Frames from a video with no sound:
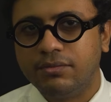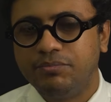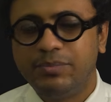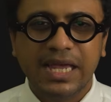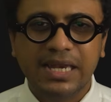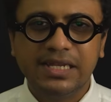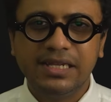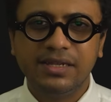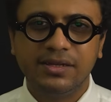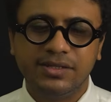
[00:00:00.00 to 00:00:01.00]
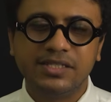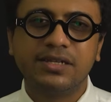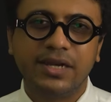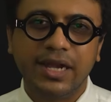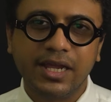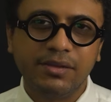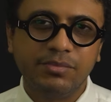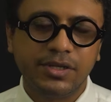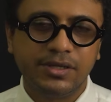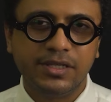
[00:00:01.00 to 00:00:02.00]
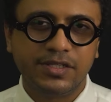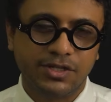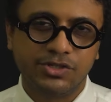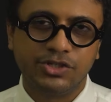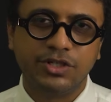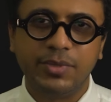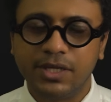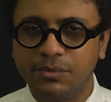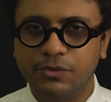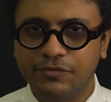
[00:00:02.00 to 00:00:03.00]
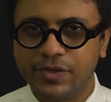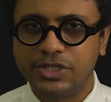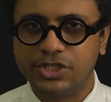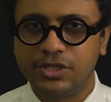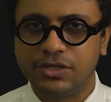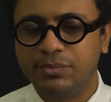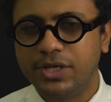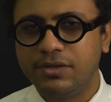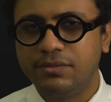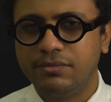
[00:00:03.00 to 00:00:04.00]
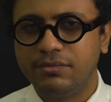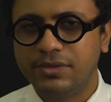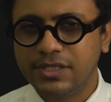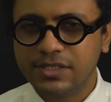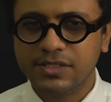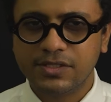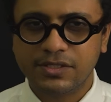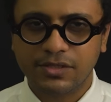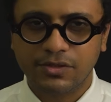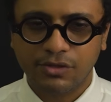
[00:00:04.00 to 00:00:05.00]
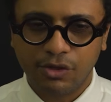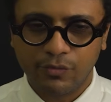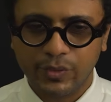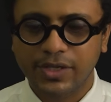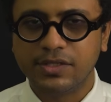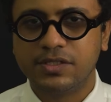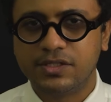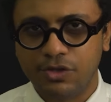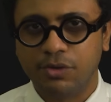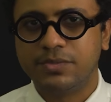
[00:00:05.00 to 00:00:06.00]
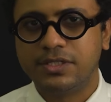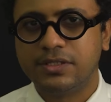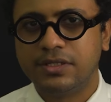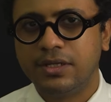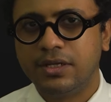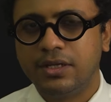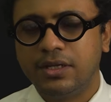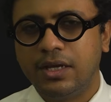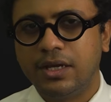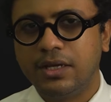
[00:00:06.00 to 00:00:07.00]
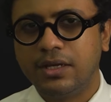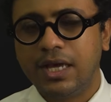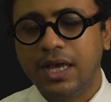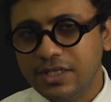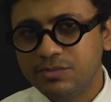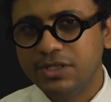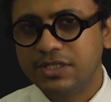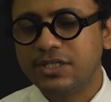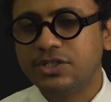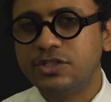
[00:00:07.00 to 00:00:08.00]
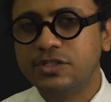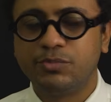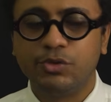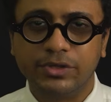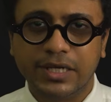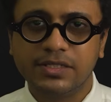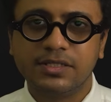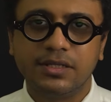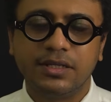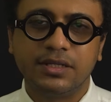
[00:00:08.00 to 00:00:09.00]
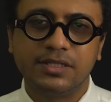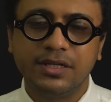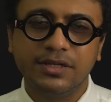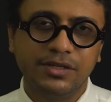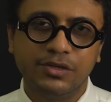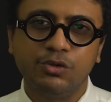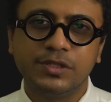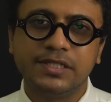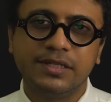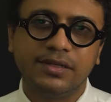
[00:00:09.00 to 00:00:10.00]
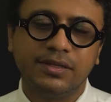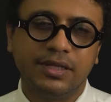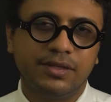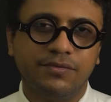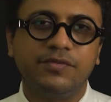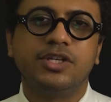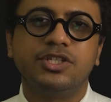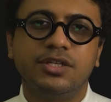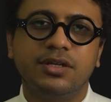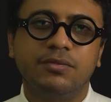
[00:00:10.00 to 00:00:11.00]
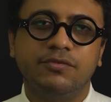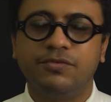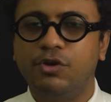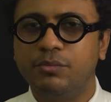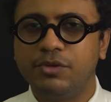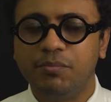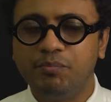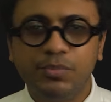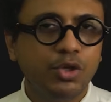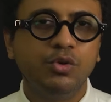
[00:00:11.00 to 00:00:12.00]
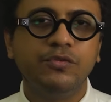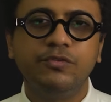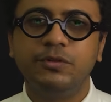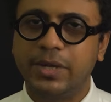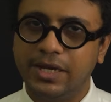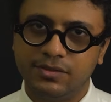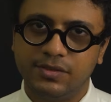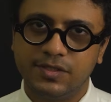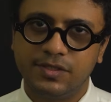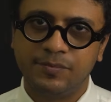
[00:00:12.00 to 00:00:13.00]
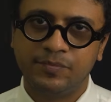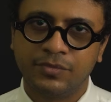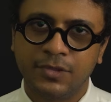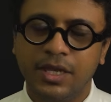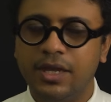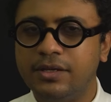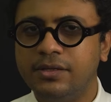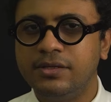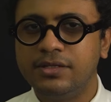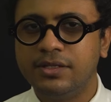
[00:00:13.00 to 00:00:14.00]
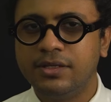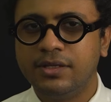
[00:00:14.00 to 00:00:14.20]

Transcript: barely described the structural makeup of fascia. But this is not where it stops. As my dissections progressed, I started noticing that the fascia formed beautiful patterns. And